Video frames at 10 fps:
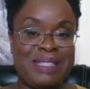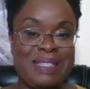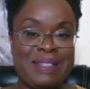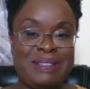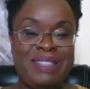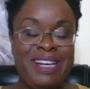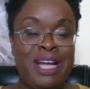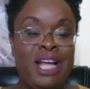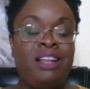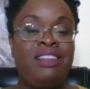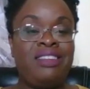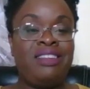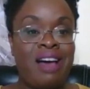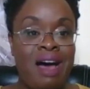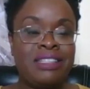So
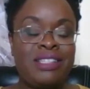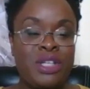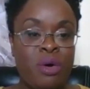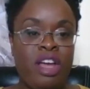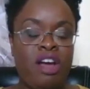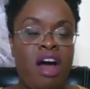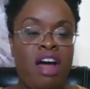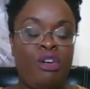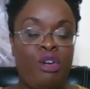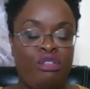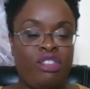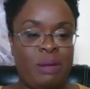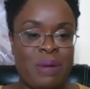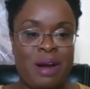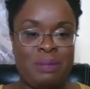lots going on over
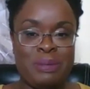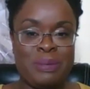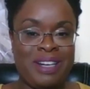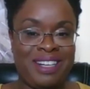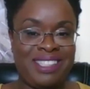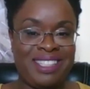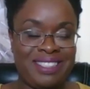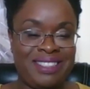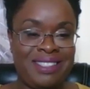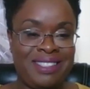at Parable Productions.